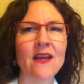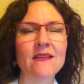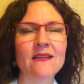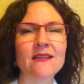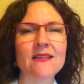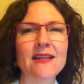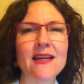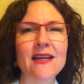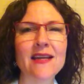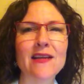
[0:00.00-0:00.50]

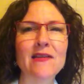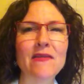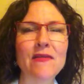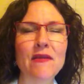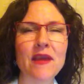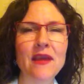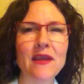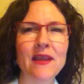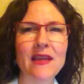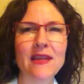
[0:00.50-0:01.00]
The second
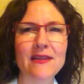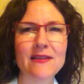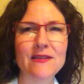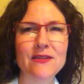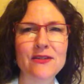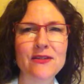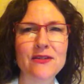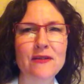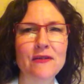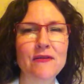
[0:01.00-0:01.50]
thing
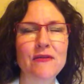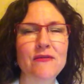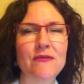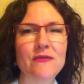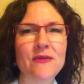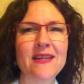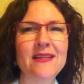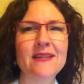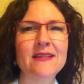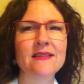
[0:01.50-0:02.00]
is the
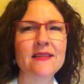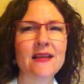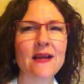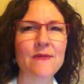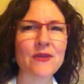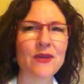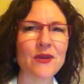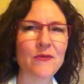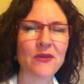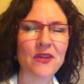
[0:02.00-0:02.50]

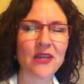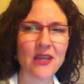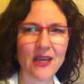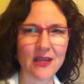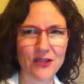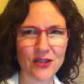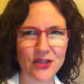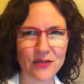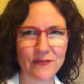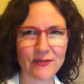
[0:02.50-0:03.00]
three-step
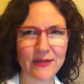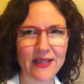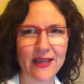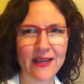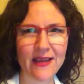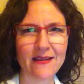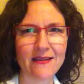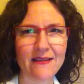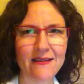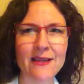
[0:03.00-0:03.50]
communication
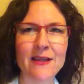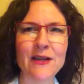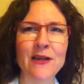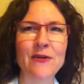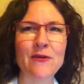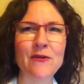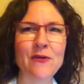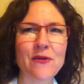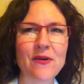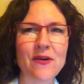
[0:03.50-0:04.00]
plan
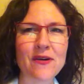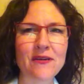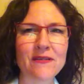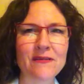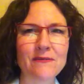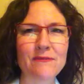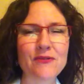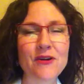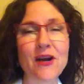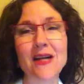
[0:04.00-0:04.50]

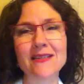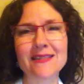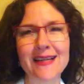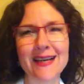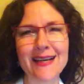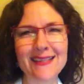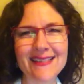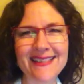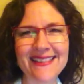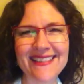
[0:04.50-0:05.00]
or
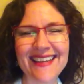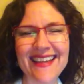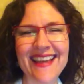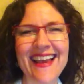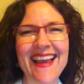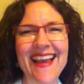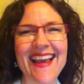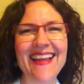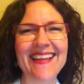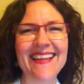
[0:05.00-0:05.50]
process.
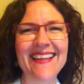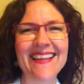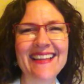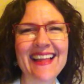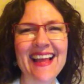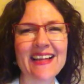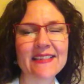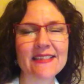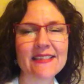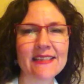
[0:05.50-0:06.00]
And then
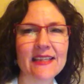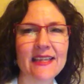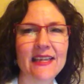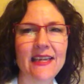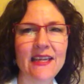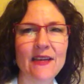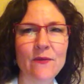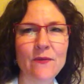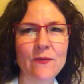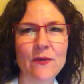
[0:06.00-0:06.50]

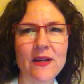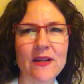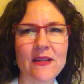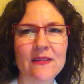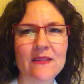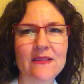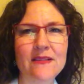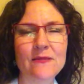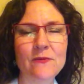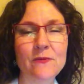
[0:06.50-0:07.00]
lastly, it
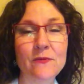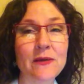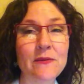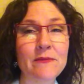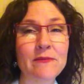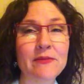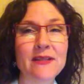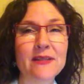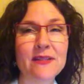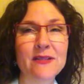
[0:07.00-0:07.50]
was
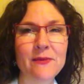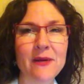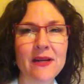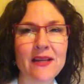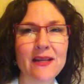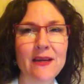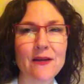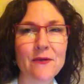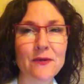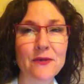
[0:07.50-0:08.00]
1 +
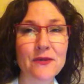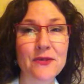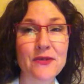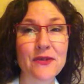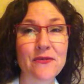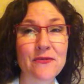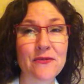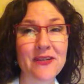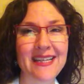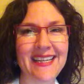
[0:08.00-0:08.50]
1
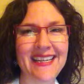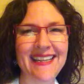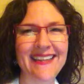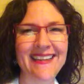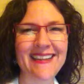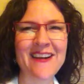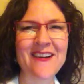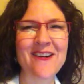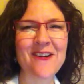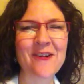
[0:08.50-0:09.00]
=
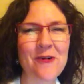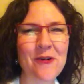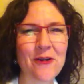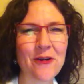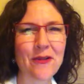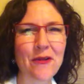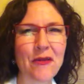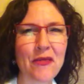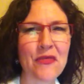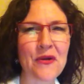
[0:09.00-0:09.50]
3, or
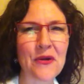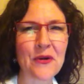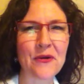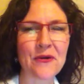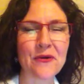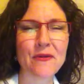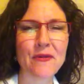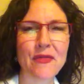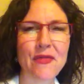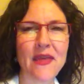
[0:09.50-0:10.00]
the
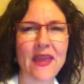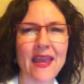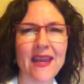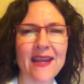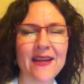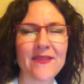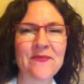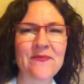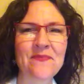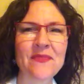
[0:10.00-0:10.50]
third
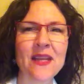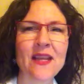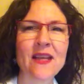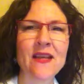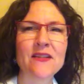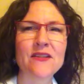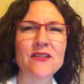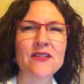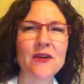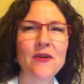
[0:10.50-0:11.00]
thing.
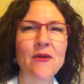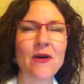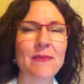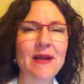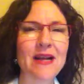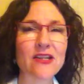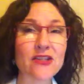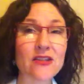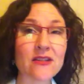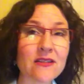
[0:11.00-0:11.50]
So
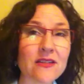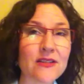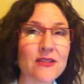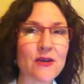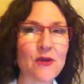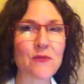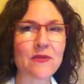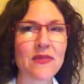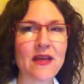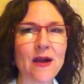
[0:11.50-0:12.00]
I'm actually going to
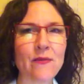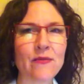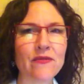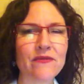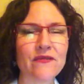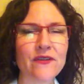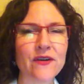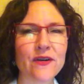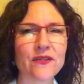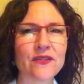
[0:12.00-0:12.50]
start with that one
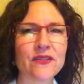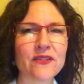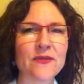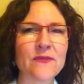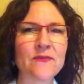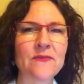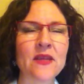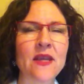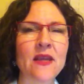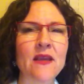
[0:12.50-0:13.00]
first.
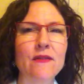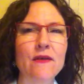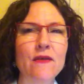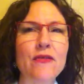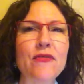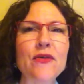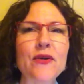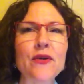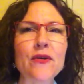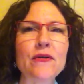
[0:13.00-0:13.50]
The
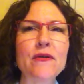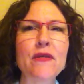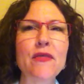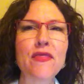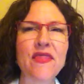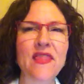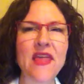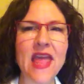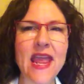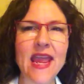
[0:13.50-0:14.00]
third
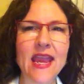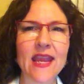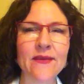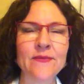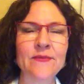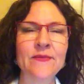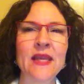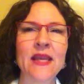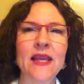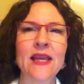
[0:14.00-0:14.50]

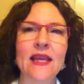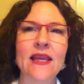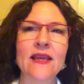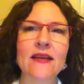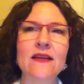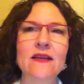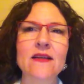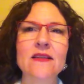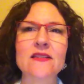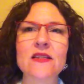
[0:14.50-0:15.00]
thing
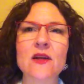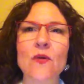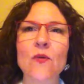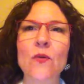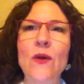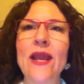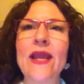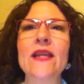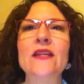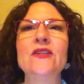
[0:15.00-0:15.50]
is a
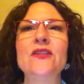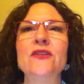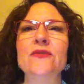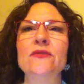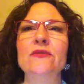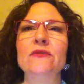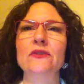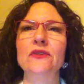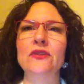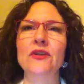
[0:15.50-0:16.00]
way
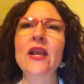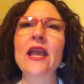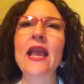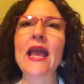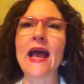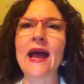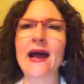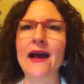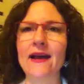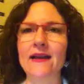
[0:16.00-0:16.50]
to
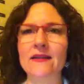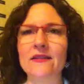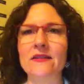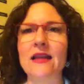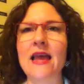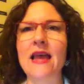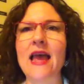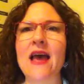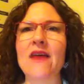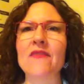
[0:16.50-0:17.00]
look at
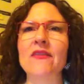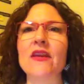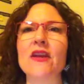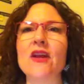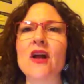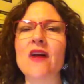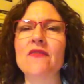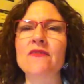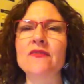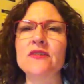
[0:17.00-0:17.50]
having
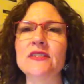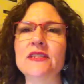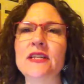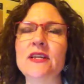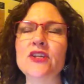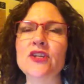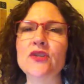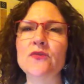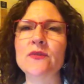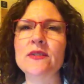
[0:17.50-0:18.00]
a
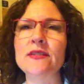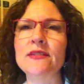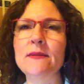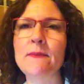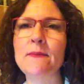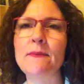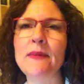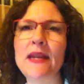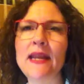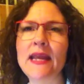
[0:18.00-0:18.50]
conversation with
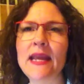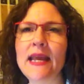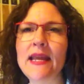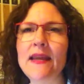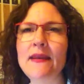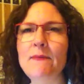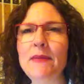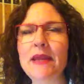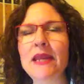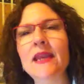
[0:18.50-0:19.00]
somebody
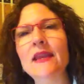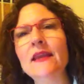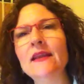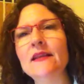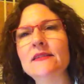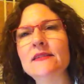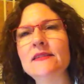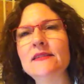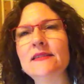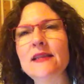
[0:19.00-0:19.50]
and being
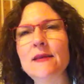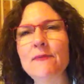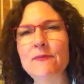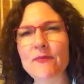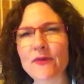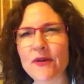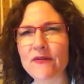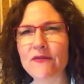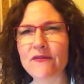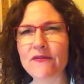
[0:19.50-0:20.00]

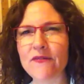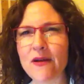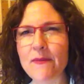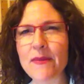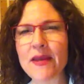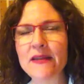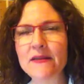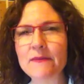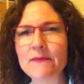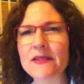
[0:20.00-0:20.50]
separate from
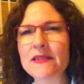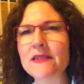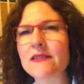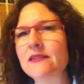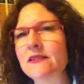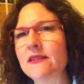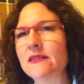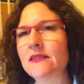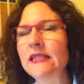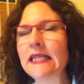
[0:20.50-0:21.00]
it, but
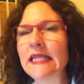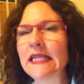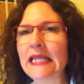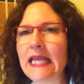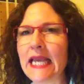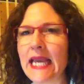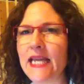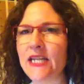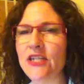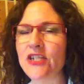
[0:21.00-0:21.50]
still
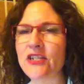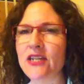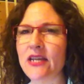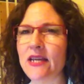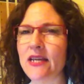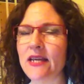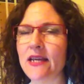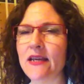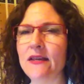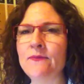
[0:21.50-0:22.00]
engaged
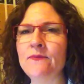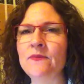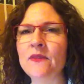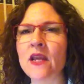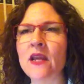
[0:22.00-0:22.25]
in it.